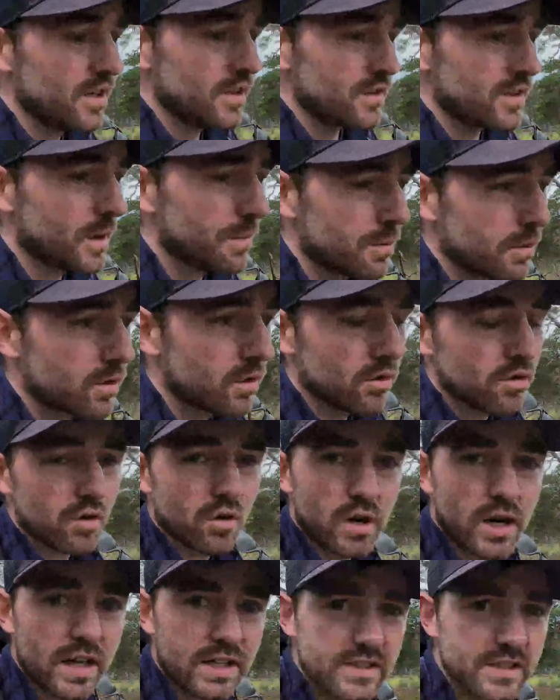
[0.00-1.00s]
Typical though,
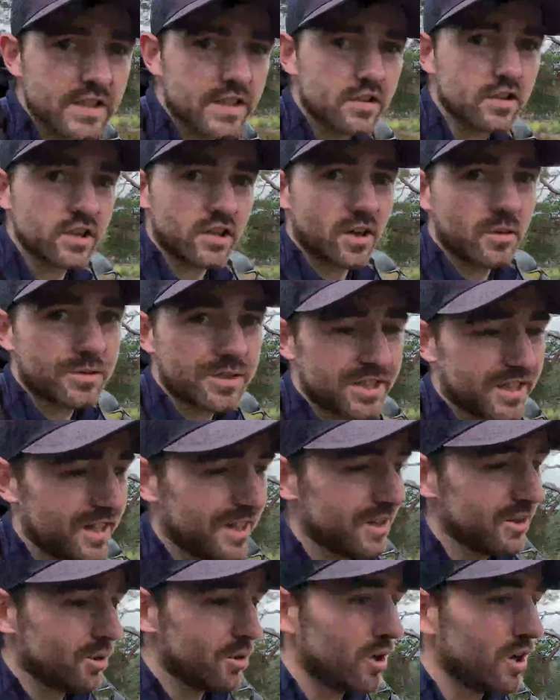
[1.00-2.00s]
it is to clear up
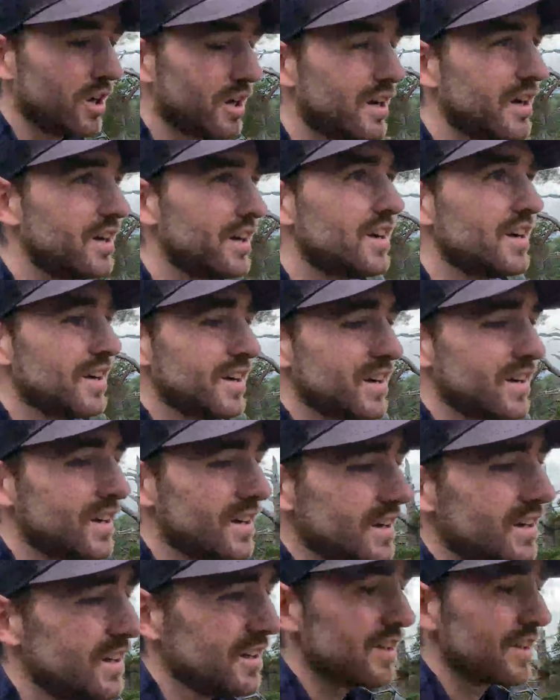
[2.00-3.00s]
tonight though.
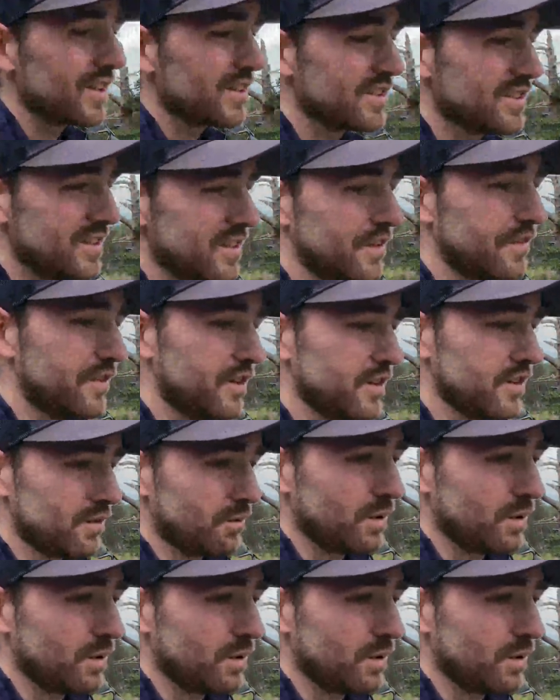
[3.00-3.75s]
And like I said, I think the